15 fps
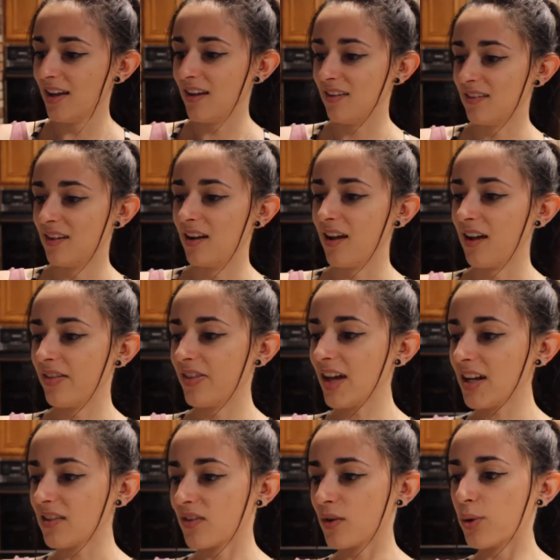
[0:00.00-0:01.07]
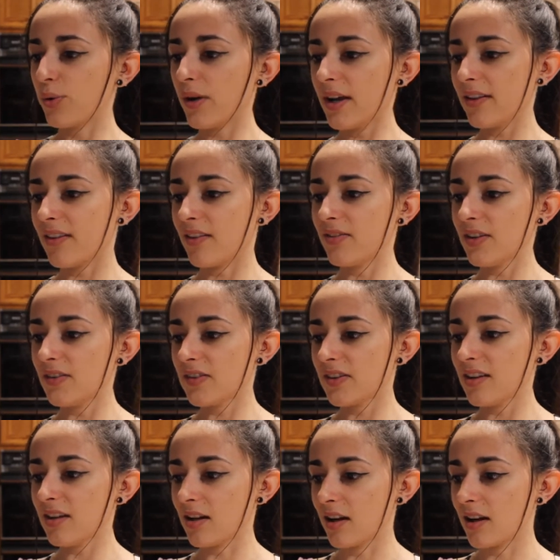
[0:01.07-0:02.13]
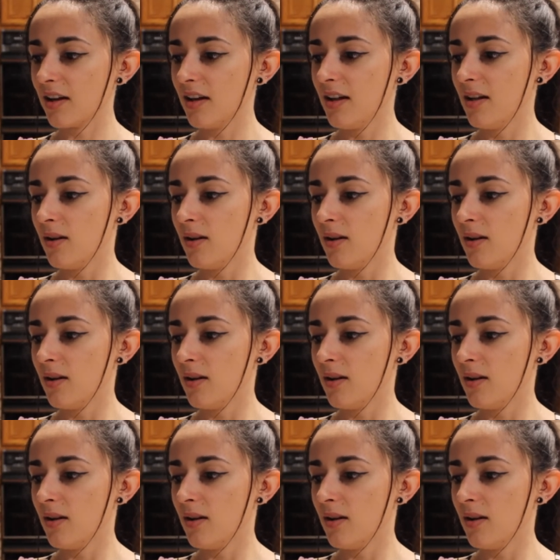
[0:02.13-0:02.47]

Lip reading: is in it. That is crazy, I've never seen that.